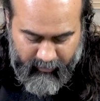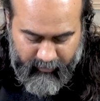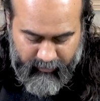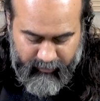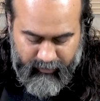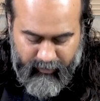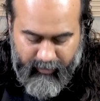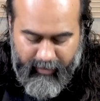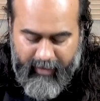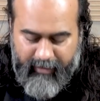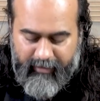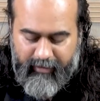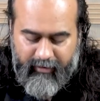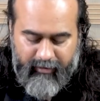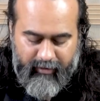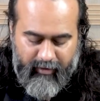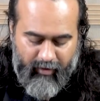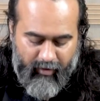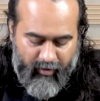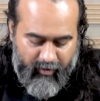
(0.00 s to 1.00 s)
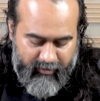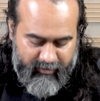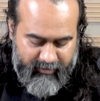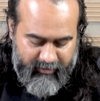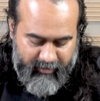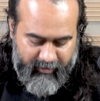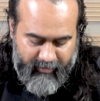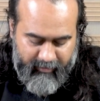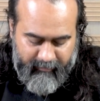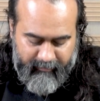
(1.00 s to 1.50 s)
So gather the Lord's
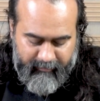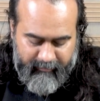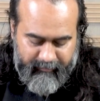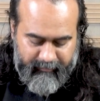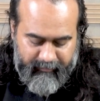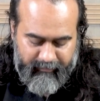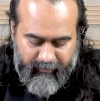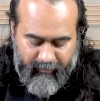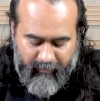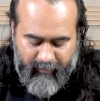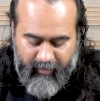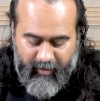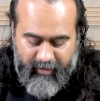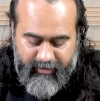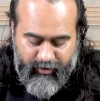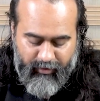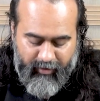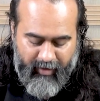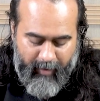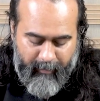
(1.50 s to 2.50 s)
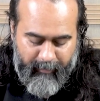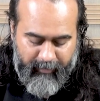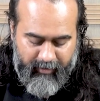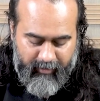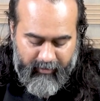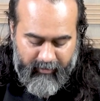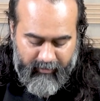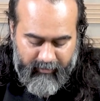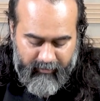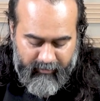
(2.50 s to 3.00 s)
name as your
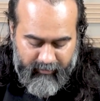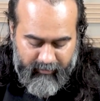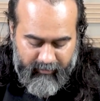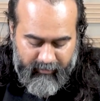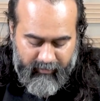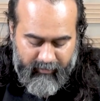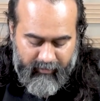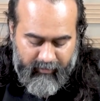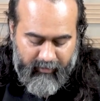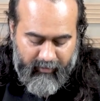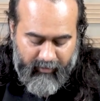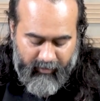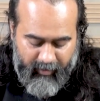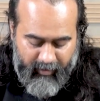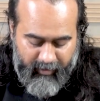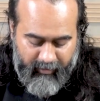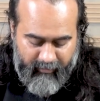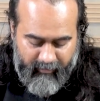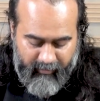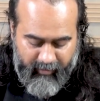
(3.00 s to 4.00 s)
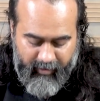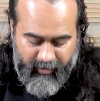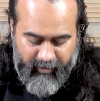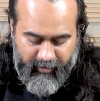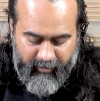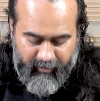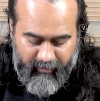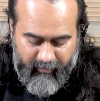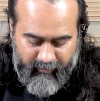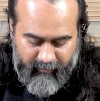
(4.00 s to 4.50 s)
capital and trade
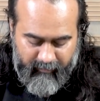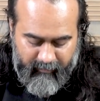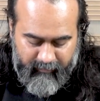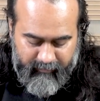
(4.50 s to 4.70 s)
in it.